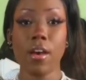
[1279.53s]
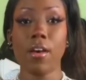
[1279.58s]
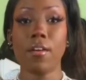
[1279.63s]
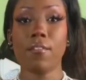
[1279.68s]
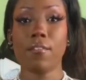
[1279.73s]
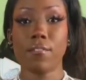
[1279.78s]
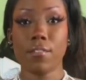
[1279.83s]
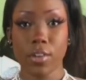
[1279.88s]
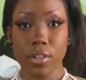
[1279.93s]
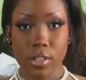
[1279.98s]

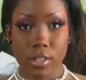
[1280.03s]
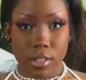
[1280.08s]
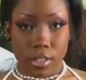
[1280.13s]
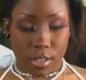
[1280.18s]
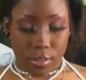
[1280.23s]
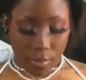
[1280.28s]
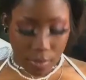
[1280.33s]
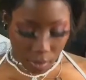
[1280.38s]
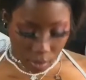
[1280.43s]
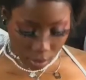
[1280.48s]
First of
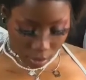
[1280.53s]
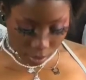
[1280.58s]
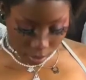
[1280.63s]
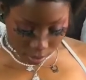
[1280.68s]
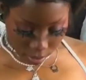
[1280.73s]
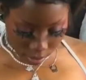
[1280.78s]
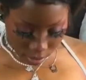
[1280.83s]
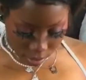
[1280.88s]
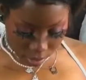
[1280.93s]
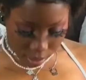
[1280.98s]
all,
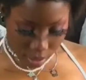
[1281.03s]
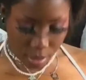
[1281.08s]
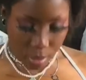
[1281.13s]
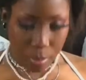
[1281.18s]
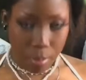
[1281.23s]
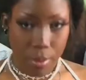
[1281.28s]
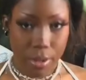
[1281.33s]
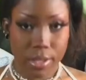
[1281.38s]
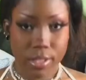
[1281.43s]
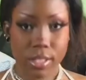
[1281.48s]
the
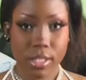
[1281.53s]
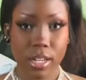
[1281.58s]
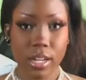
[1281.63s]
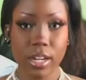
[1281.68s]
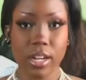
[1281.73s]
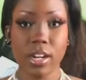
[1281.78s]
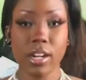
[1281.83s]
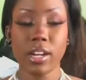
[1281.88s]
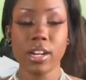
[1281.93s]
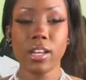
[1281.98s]
bust
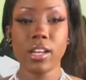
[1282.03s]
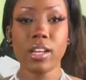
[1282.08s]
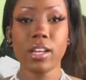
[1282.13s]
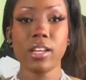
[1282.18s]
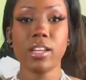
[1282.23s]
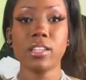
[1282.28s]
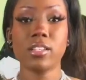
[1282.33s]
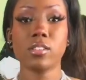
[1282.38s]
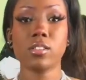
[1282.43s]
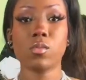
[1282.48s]
area
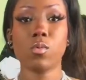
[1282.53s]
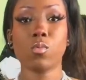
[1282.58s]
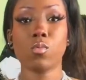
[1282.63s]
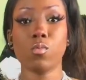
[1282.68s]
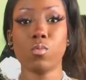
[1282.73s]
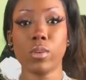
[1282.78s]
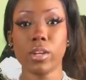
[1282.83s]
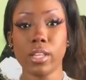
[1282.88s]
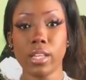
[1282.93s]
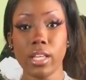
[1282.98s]
is
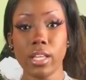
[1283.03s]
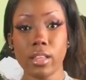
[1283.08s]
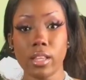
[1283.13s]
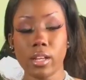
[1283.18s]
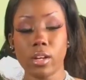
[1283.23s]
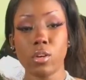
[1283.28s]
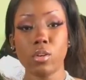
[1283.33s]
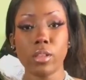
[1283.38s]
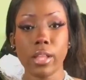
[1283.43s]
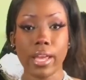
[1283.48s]
really low,
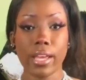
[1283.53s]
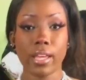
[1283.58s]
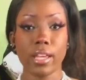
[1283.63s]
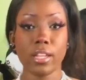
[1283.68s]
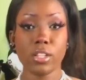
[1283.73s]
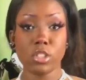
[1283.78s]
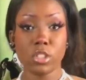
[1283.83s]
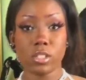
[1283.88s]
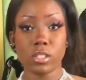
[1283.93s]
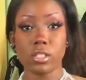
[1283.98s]
like it
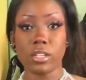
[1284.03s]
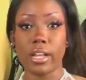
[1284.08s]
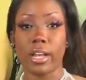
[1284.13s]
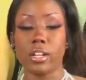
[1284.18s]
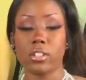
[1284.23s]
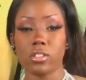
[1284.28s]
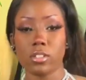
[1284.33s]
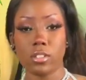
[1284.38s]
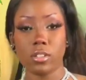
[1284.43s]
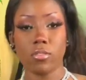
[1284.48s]
just
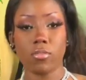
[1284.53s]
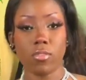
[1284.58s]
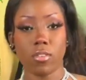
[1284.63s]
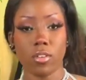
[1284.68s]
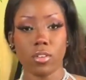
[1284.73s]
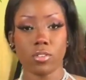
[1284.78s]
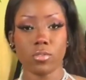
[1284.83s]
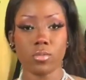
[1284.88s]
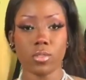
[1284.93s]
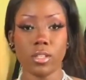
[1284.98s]
naturally falls
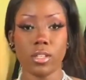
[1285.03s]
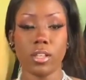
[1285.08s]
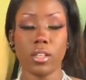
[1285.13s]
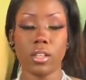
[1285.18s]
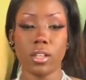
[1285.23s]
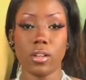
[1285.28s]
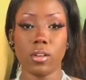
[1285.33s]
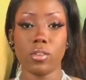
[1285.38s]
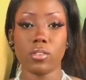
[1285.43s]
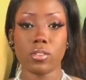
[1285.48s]
really low,
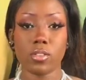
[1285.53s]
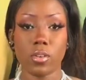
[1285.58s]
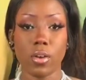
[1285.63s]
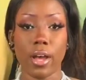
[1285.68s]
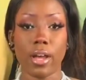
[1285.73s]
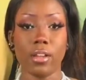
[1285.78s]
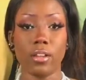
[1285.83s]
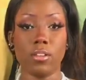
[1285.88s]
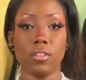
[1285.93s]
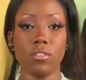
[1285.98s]
so I
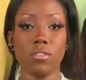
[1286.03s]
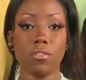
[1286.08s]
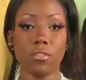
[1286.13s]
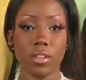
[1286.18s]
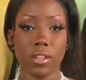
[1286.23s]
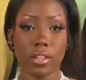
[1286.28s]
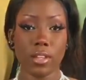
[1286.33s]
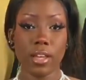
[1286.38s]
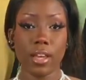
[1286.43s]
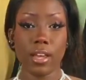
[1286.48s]
do feel
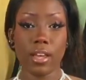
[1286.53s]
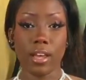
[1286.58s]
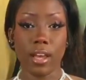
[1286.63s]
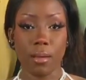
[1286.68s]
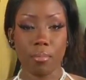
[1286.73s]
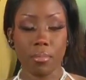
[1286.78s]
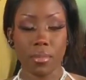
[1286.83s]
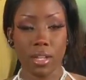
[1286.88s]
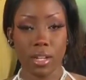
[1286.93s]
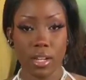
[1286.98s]
like I'm
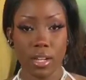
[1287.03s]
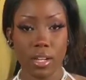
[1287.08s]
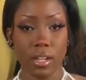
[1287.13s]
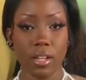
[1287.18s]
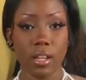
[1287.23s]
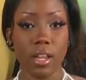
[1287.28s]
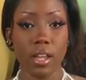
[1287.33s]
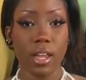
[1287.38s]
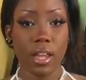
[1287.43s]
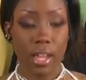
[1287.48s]
gonna
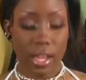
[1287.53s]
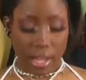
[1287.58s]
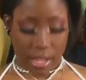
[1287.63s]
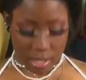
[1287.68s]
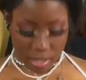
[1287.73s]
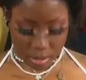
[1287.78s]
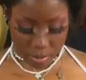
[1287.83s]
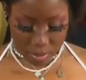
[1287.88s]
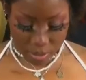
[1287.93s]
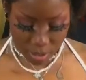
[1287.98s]

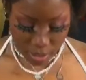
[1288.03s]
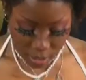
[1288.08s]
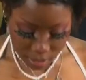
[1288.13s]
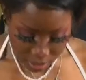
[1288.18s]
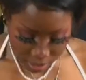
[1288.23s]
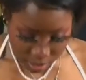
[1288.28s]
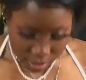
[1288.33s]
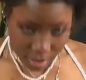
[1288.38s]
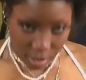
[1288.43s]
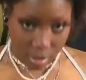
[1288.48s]
experience
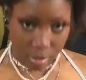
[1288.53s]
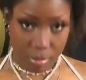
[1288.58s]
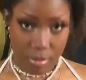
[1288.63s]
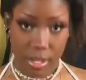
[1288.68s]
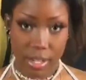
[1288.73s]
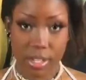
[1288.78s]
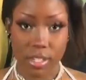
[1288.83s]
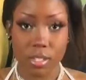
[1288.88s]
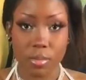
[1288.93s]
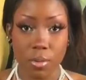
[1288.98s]
some
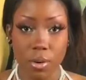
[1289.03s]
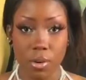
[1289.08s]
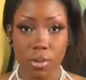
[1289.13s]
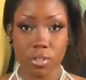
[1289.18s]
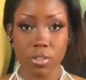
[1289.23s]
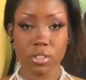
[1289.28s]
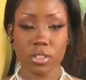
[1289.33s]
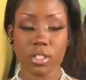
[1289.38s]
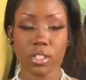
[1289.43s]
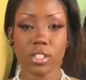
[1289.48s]

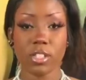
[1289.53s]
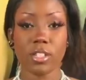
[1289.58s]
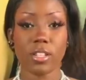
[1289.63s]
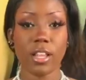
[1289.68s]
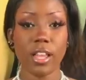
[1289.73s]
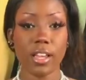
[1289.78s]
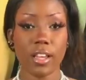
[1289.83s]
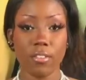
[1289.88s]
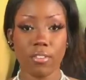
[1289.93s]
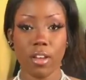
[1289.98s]
exposure. Like
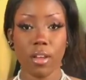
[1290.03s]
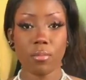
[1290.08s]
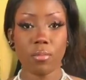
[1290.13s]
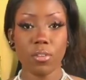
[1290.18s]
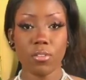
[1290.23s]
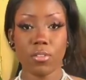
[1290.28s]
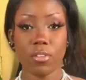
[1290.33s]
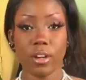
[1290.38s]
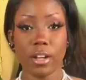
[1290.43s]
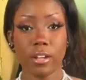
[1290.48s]
if I move
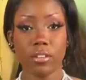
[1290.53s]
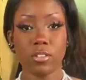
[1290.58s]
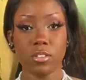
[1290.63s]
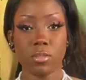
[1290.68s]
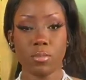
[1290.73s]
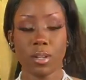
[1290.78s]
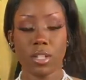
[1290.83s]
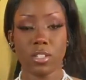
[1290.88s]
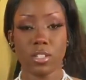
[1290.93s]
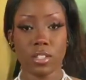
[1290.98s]
around too much
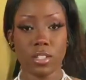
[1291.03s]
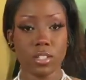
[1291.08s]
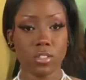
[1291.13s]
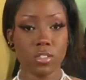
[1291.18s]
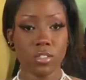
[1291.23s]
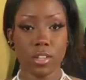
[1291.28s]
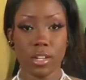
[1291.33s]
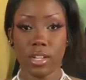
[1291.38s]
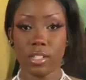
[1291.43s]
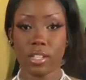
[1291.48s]
in this
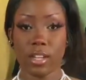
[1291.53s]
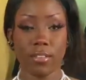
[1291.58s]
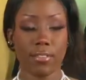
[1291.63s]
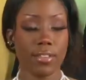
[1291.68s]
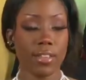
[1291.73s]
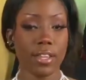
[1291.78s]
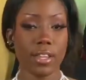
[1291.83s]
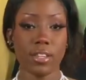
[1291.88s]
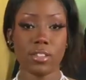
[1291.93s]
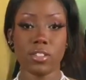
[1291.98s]
dress, I feel like
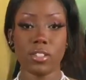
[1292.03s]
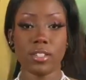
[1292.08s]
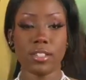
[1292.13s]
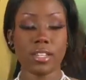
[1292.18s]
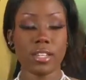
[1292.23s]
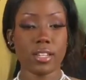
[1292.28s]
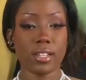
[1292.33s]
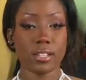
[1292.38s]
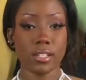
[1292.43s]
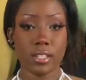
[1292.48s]
it's just gonna
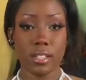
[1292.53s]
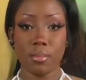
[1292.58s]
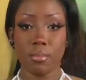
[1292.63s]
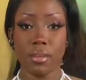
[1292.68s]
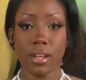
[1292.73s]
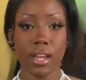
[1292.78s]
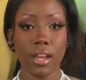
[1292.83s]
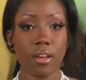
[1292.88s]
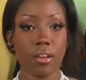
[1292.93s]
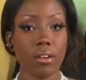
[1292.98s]
slip
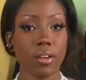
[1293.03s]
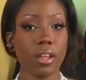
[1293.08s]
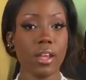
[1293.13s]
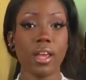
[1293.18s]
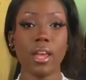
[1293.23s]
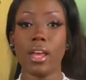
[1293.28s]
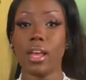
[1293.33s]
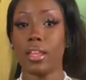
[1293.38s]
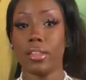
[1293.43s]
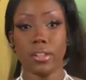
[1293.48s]
down and
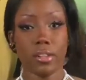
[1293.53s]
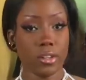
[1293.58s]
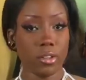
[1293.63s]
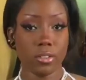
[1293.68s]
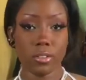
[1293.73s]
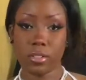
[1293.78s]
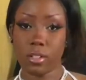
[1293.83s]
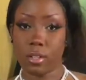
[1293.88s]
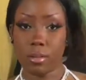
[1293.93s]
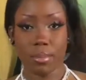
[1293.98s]
the girls are
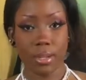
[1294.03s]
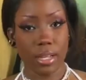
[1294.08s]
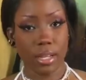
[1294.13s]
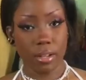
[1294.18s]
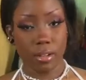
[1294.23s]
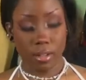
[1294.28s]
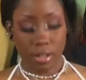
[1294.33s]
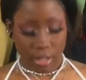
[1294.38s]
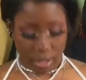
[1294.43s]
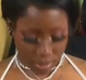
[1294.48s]
gonna be out, okay?